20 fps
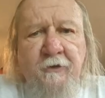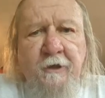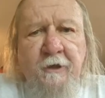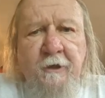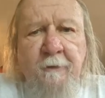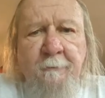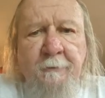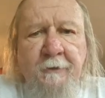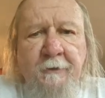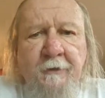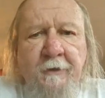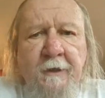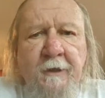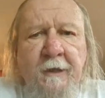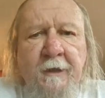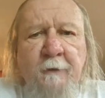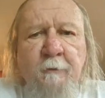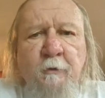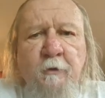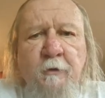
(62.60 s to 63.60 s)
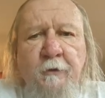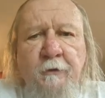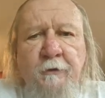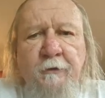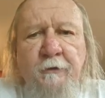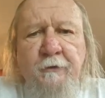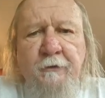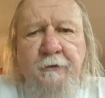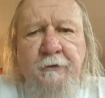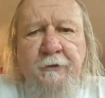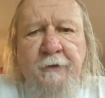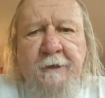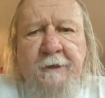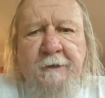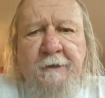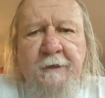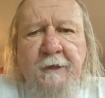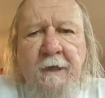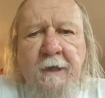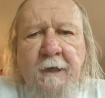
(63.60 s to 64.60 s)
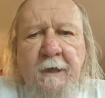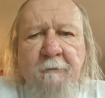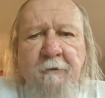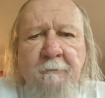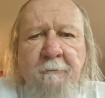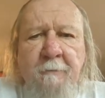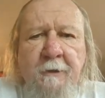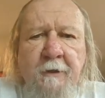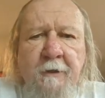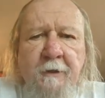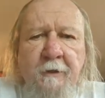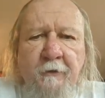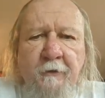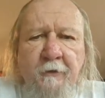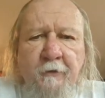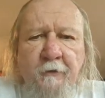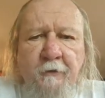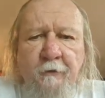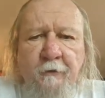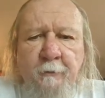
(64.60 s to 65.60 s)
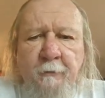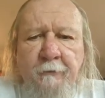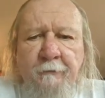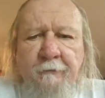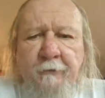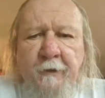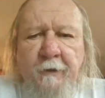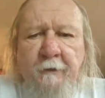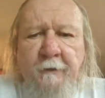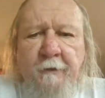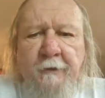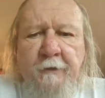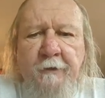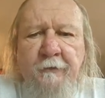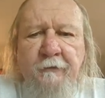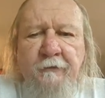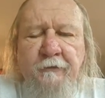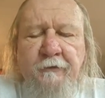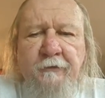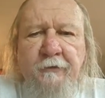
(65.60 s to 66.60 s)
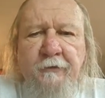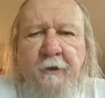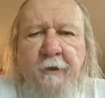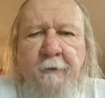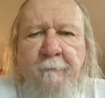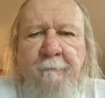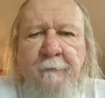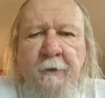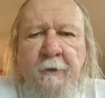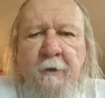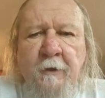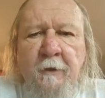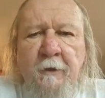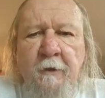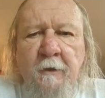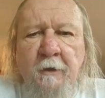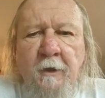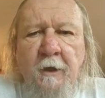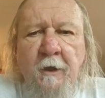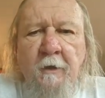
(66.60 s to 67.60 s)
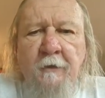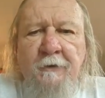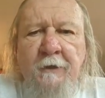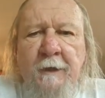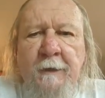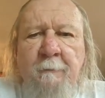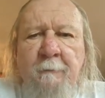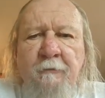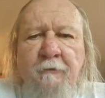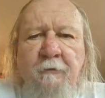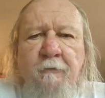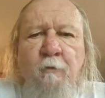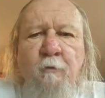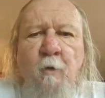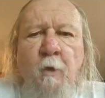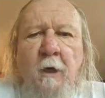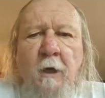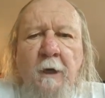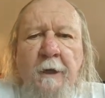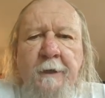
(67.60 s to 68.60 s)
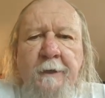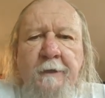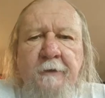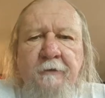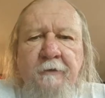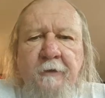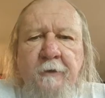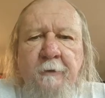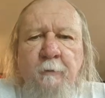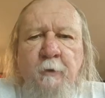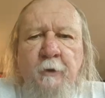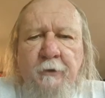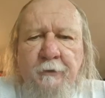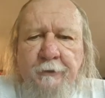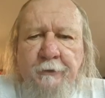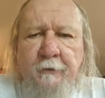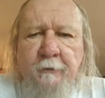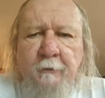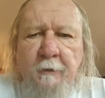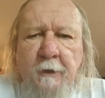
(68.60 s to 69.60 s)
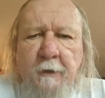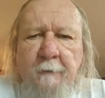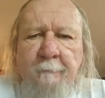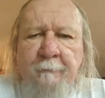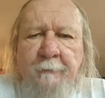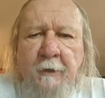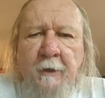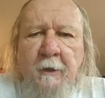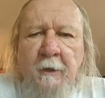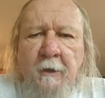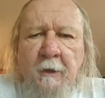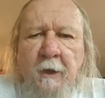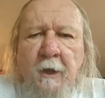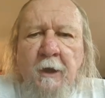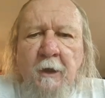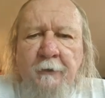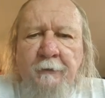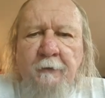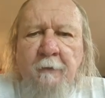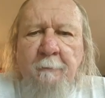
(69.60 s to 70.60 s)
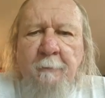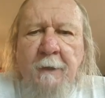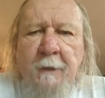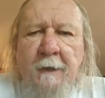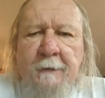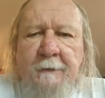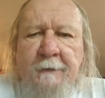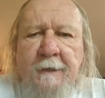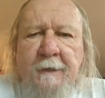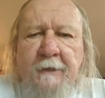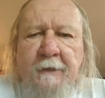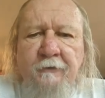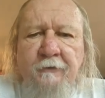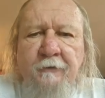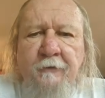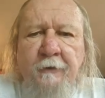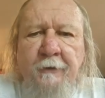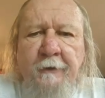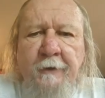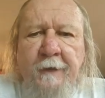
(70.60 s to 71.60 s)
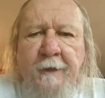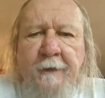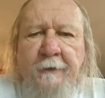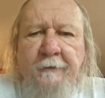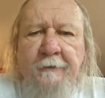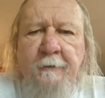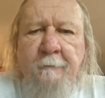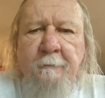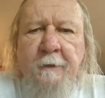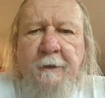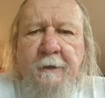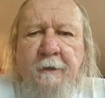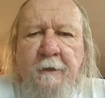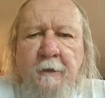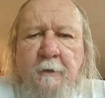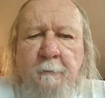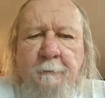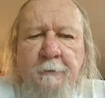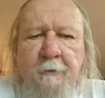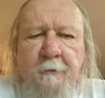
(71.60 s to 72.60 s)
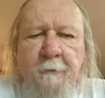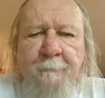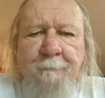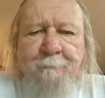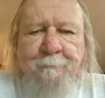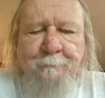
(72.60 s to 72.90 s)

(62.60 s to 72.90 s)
up, and then I will take time and pair those with various types of wines, and I'll do a podcast on that may help you.